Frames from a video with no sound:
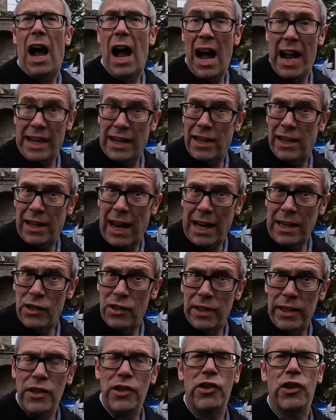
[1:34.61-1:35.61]
I can
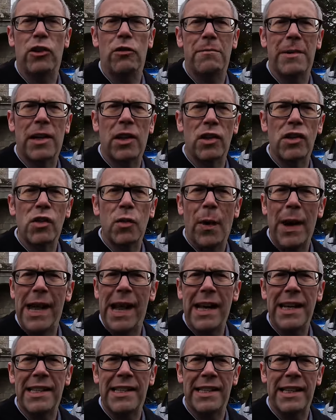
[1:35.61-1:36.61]
actually shoot, because the way
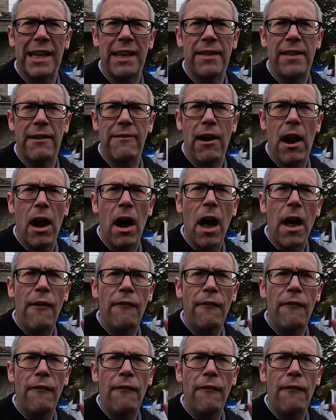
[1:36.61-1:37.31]
I see it, there are